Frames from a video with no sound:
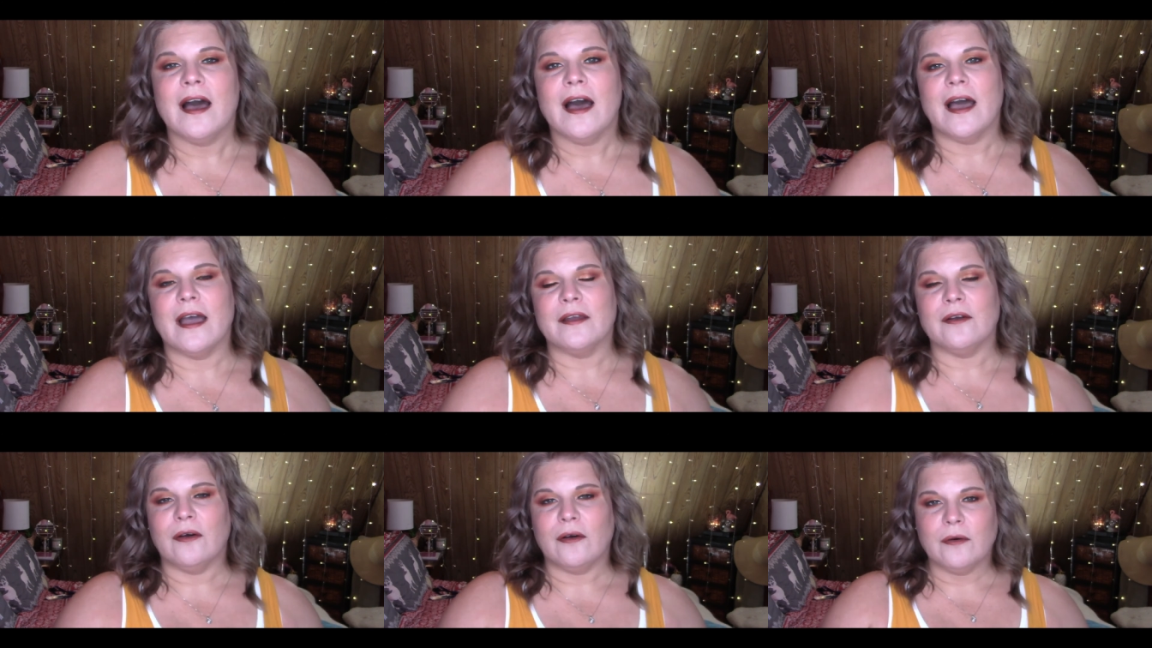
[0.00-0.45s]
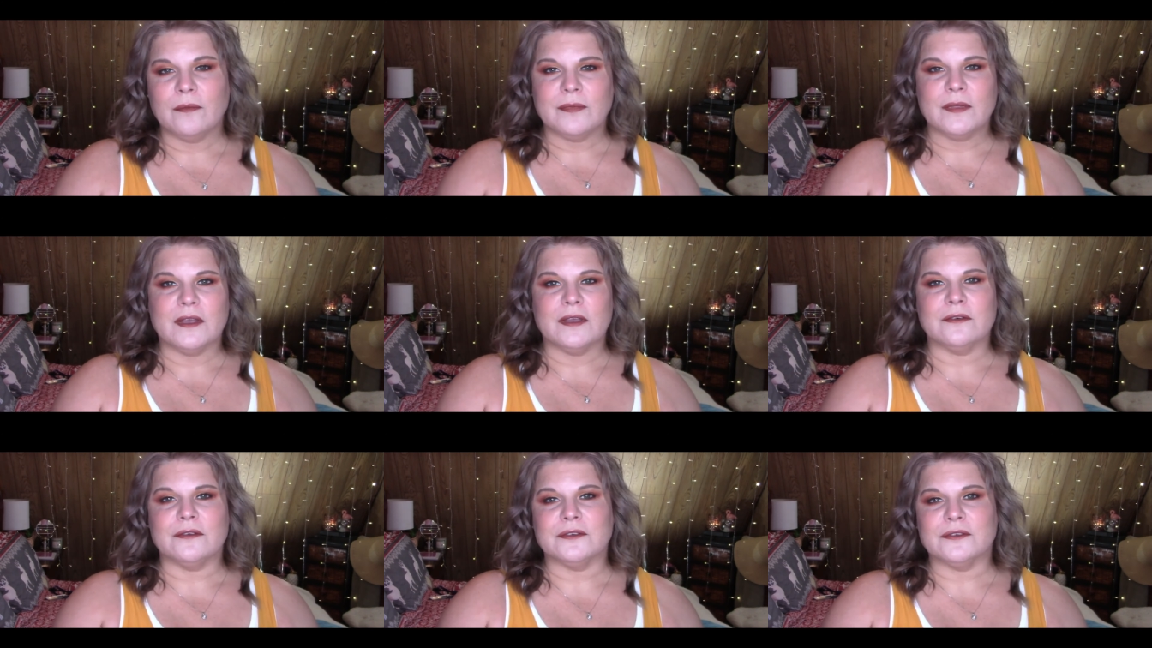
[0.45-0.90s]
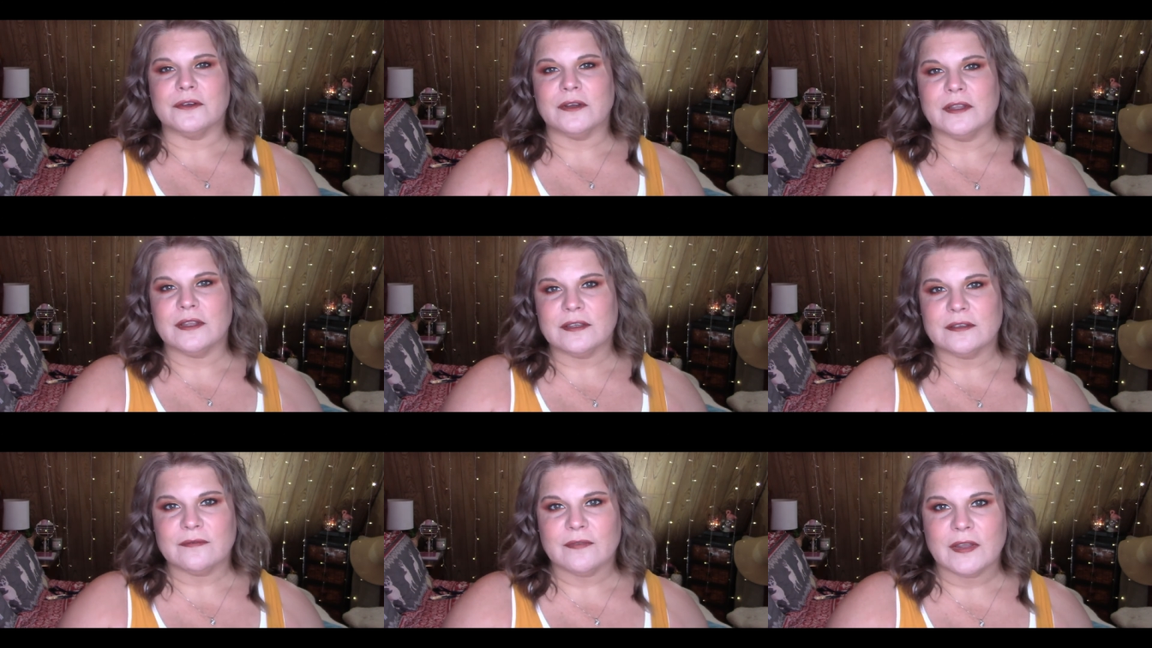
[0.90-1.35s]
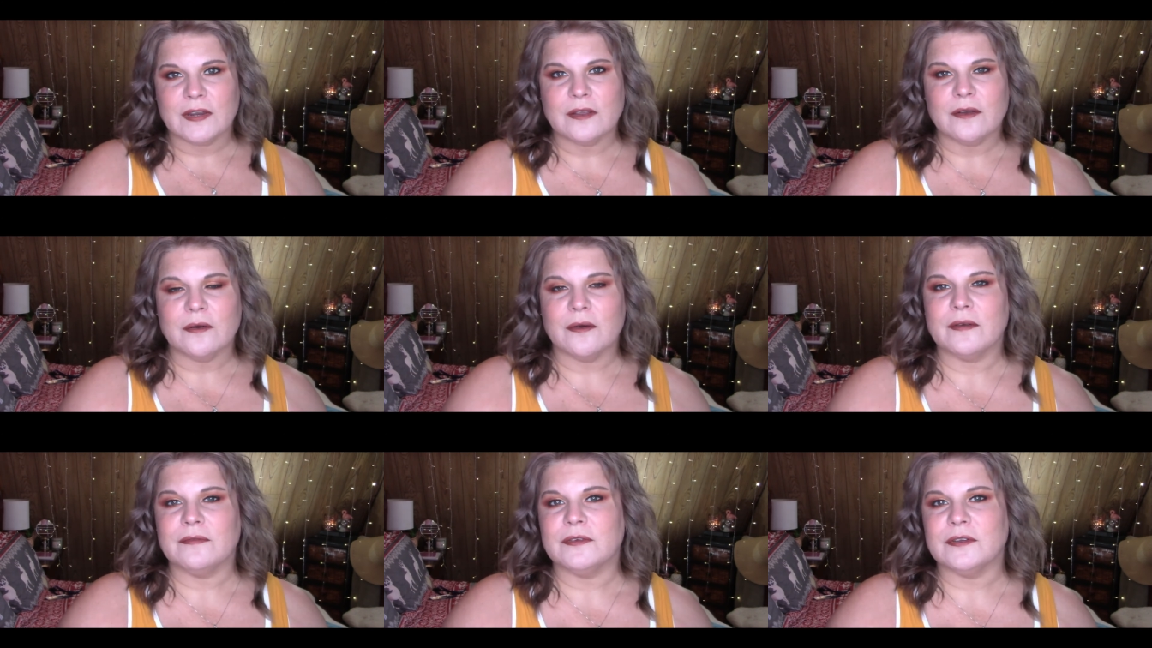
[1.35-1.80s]
I hope that you enjoyed this
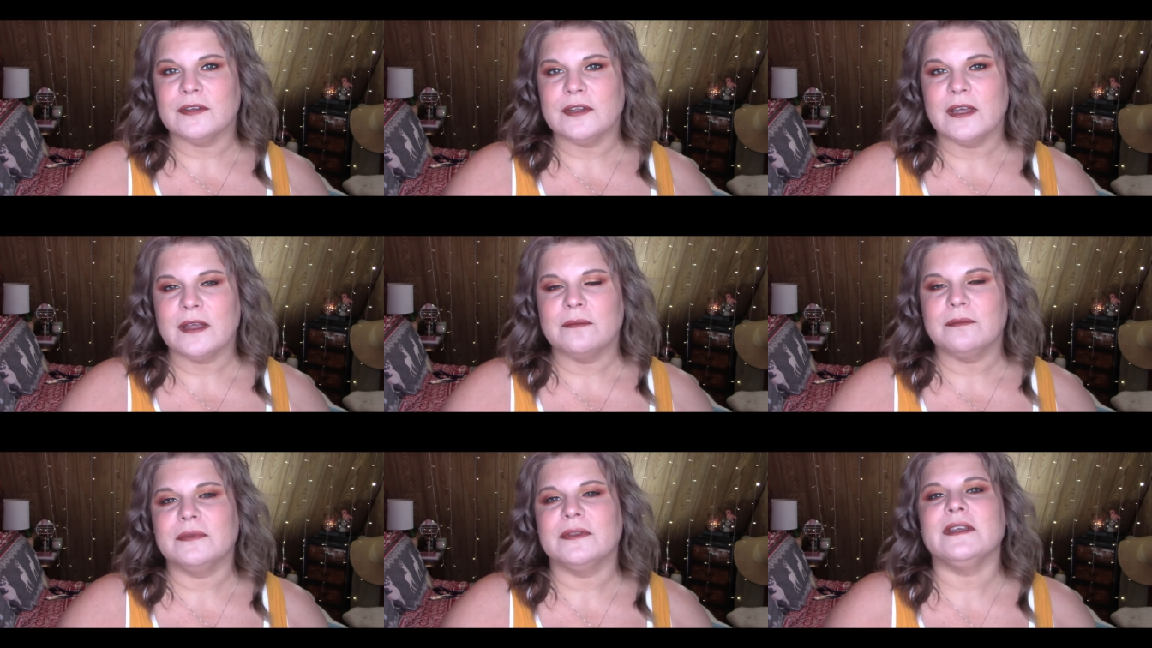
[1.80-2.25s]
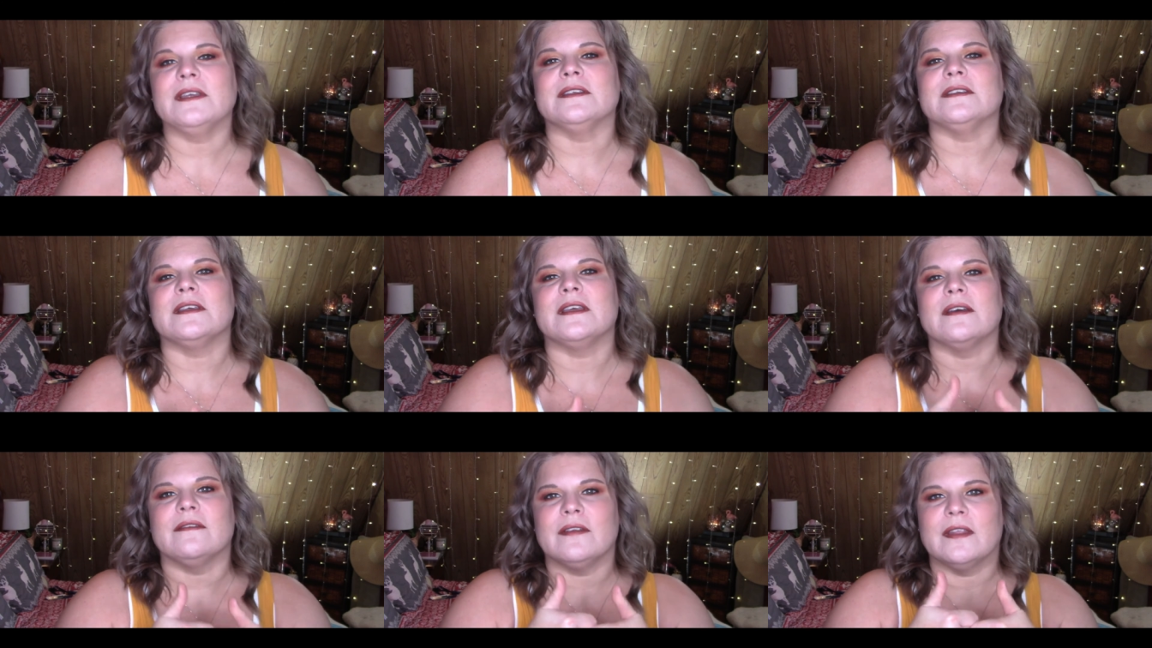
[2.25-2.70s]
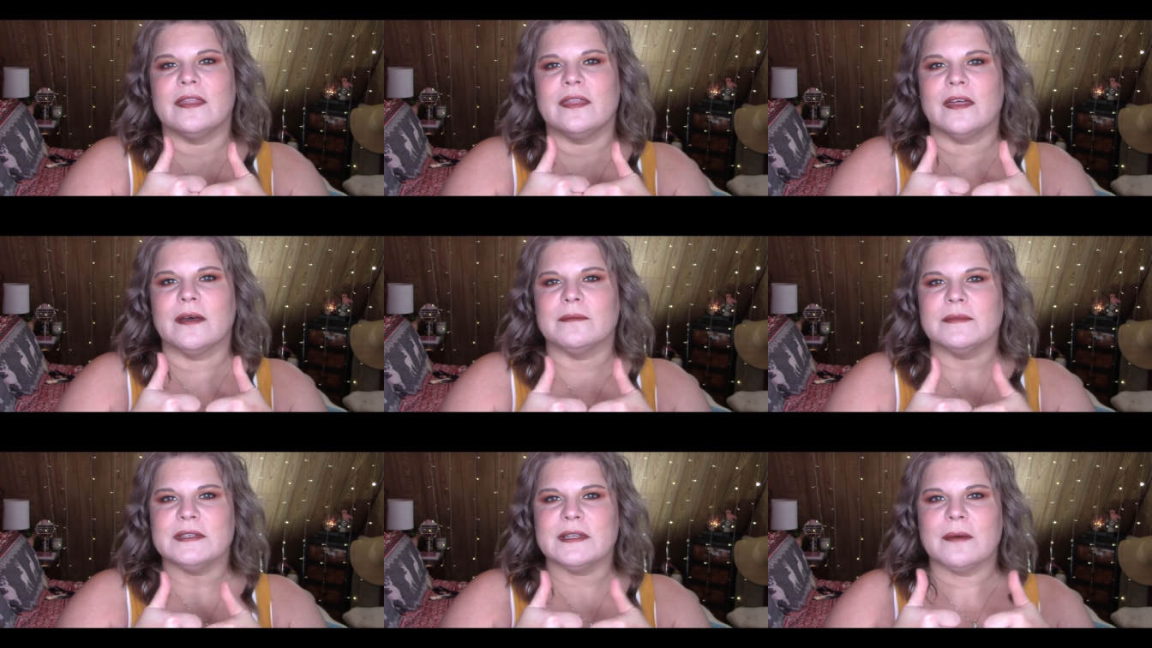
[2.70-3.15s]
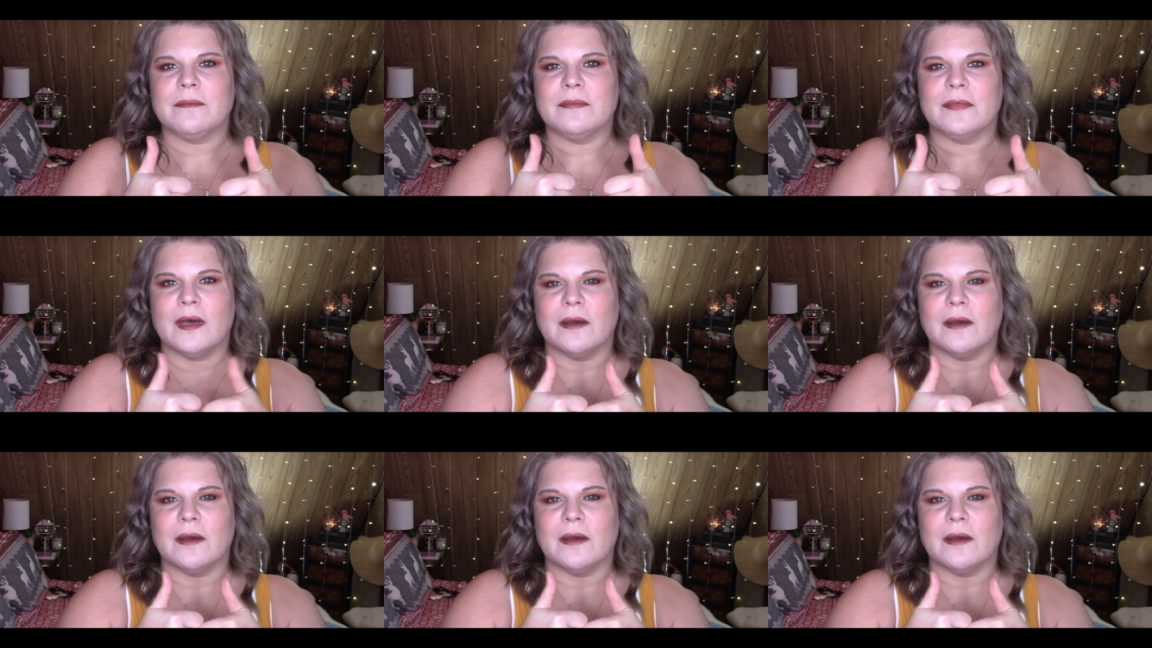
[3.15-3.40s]
video. If you did, please give it a thumbs up.